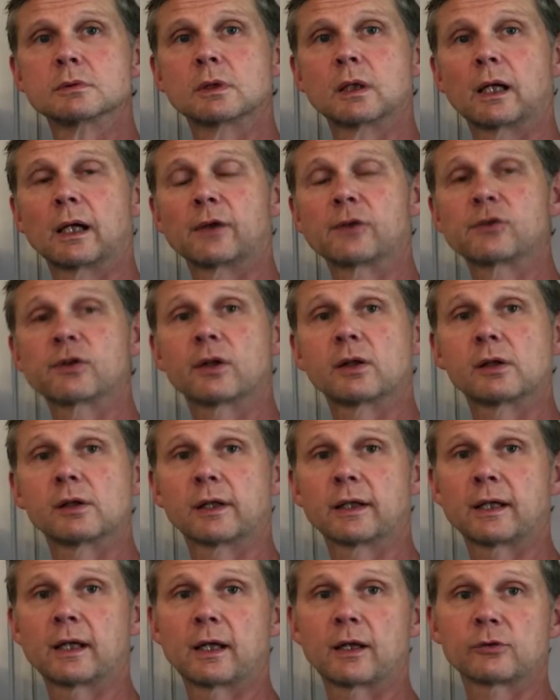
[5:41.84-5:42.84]
You can sit on the
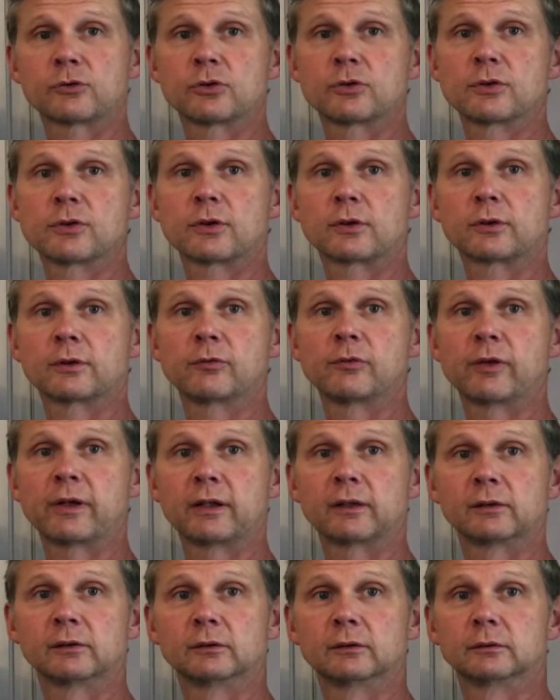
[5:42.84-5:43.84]
couch and turn the
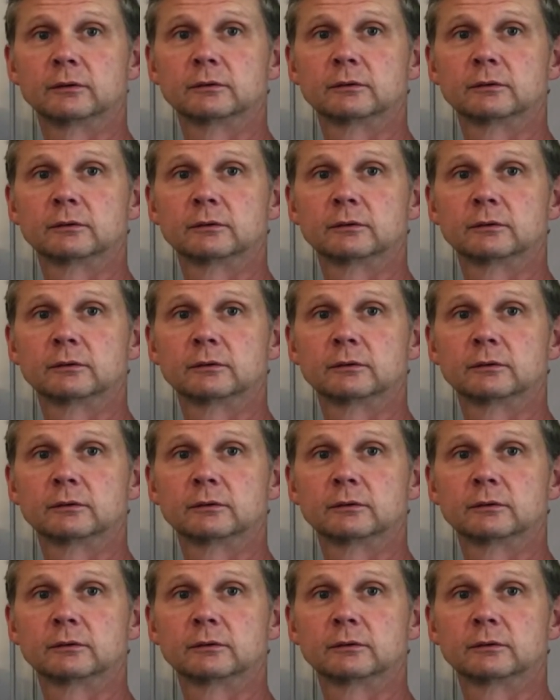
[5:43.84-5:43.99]
fan on.